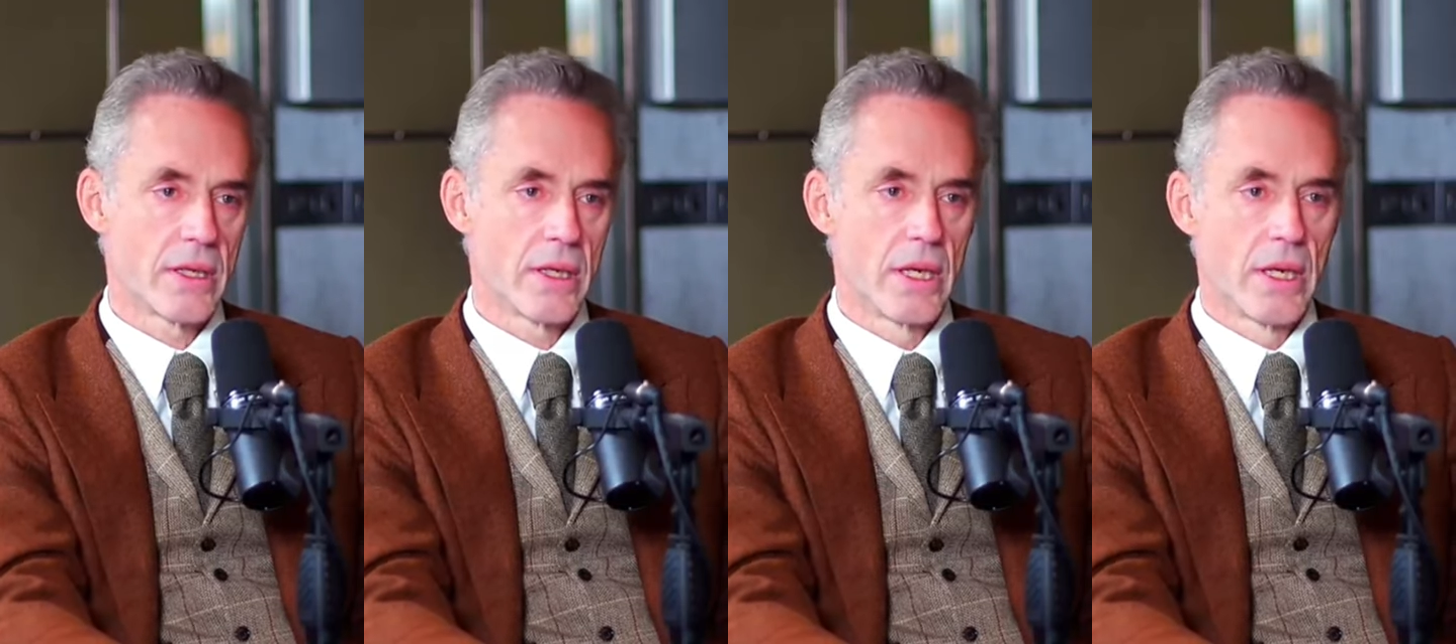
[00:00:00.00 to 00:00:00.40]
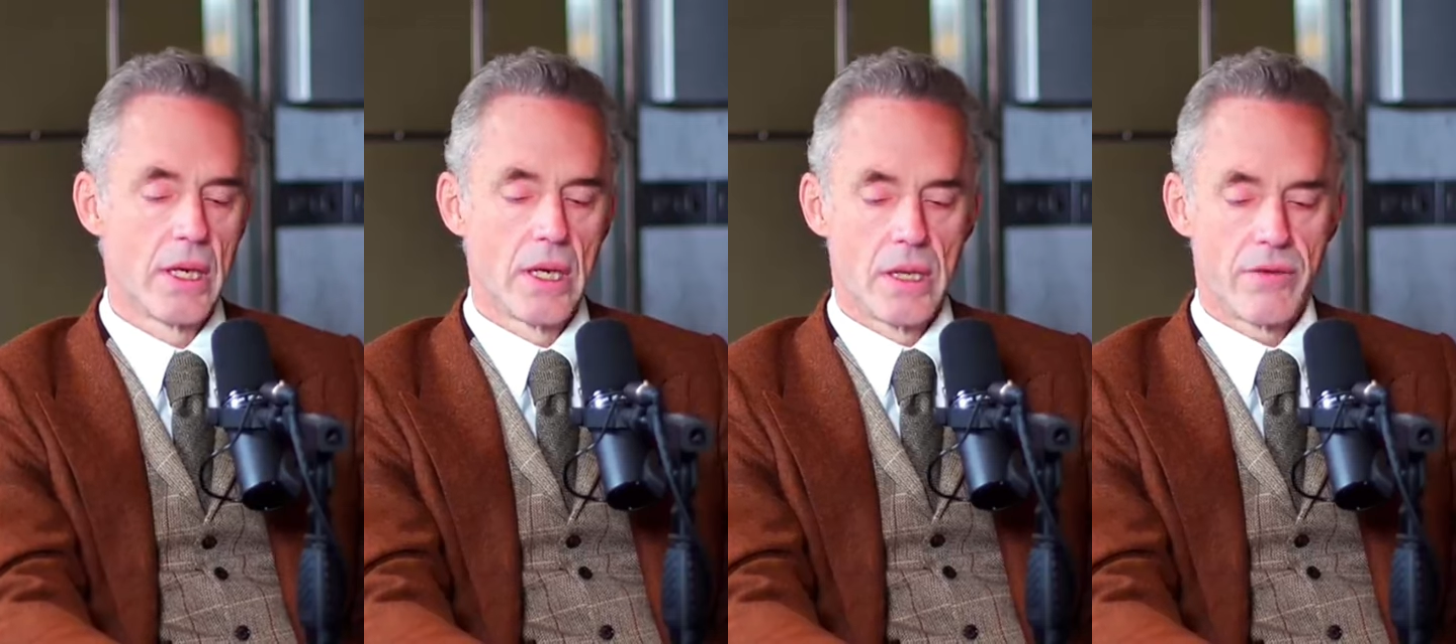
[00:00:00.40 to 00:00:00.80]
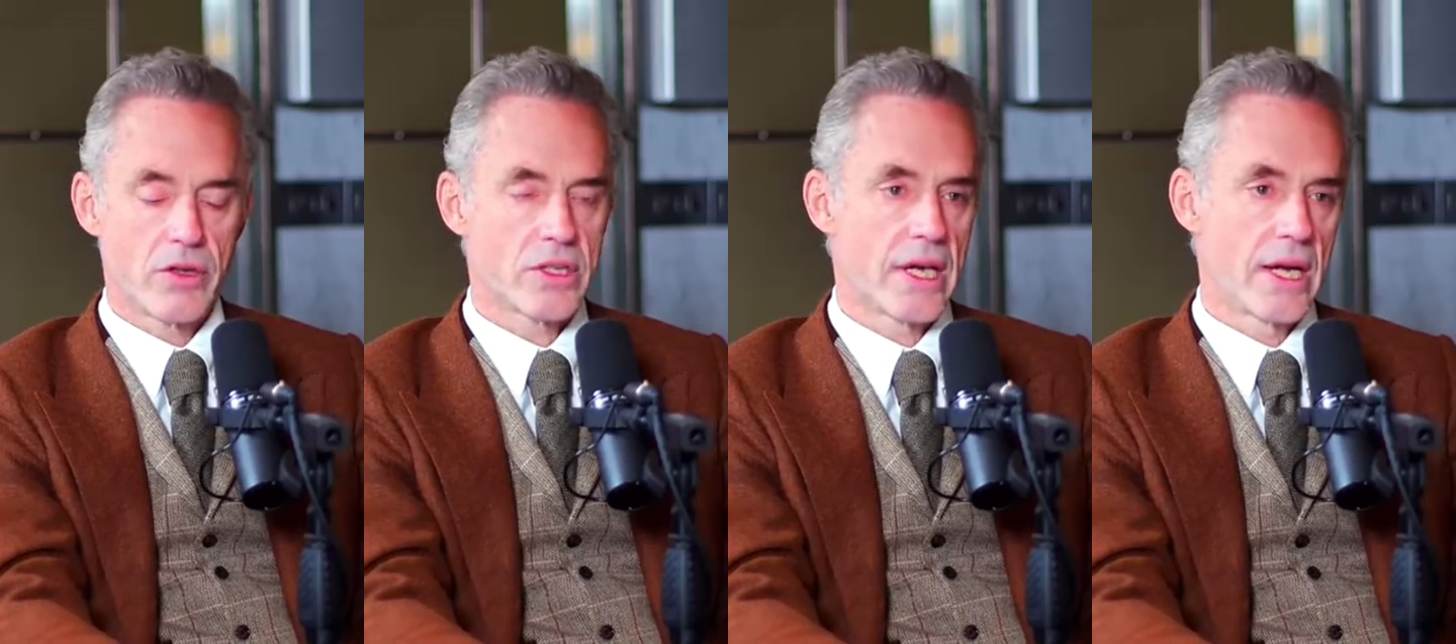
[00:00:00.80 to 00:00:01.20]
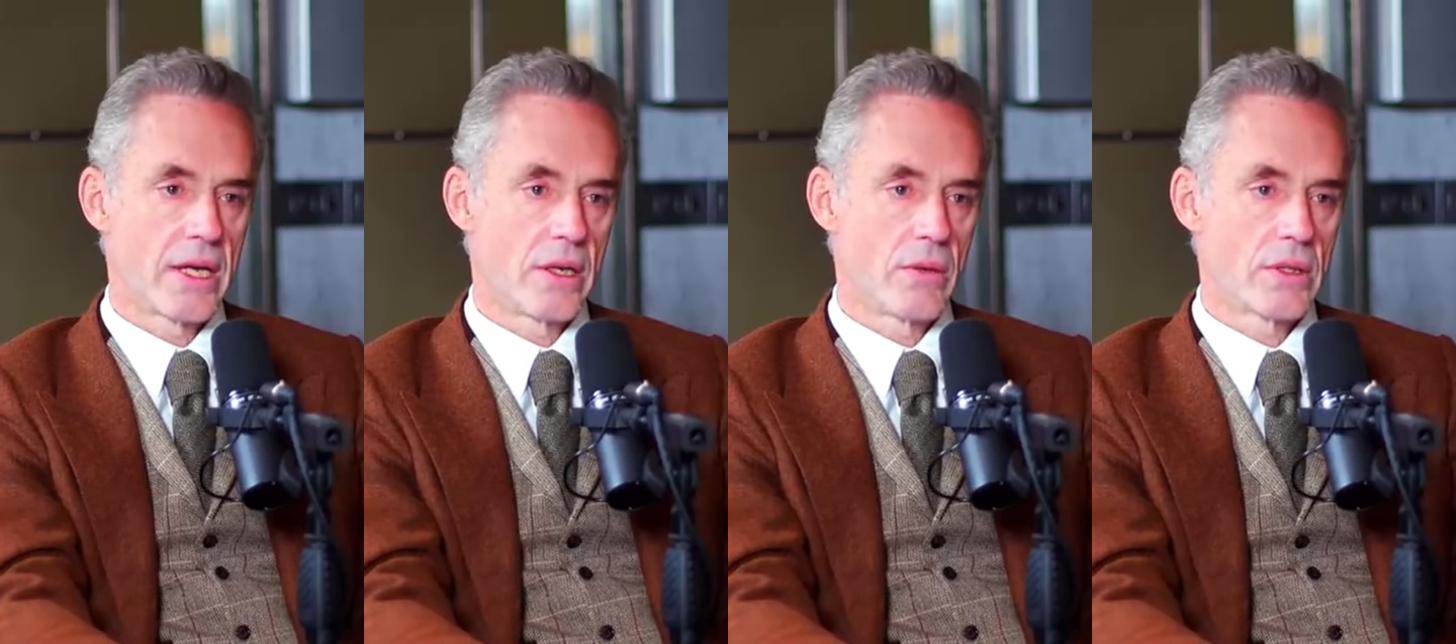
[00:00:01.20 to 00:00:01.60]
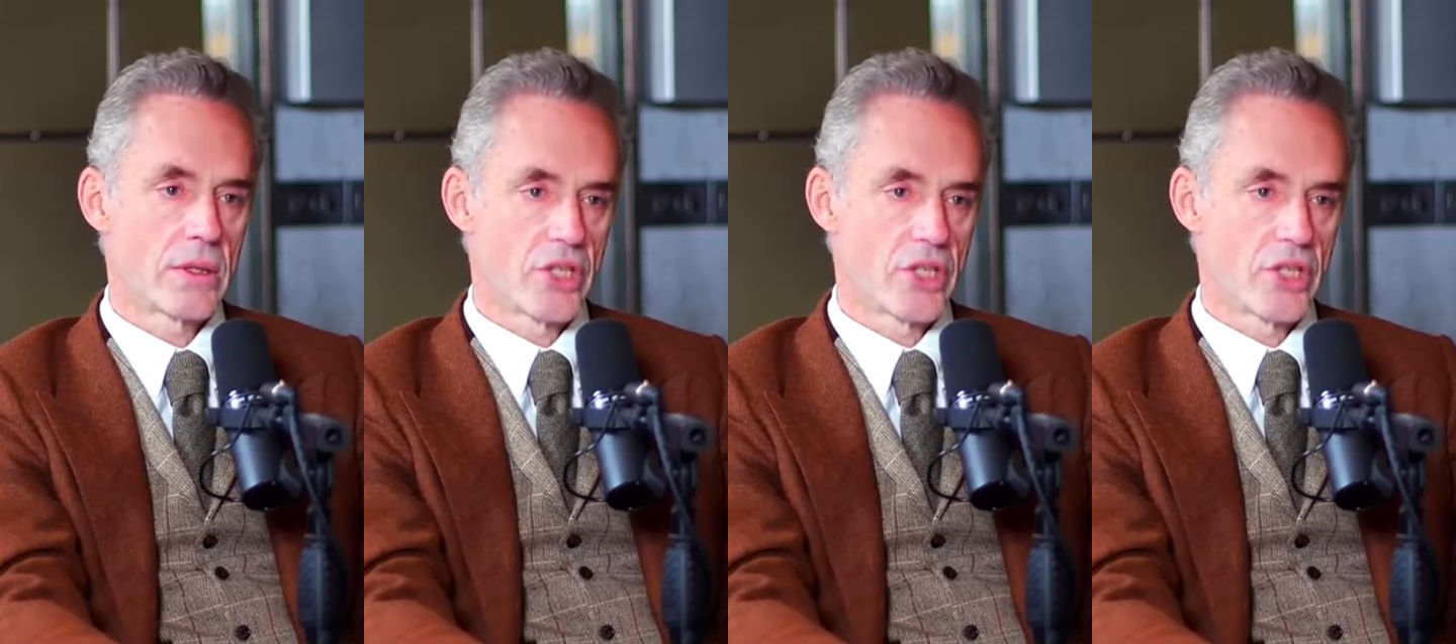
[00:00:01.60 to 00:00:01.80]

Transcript: And the first thing I do is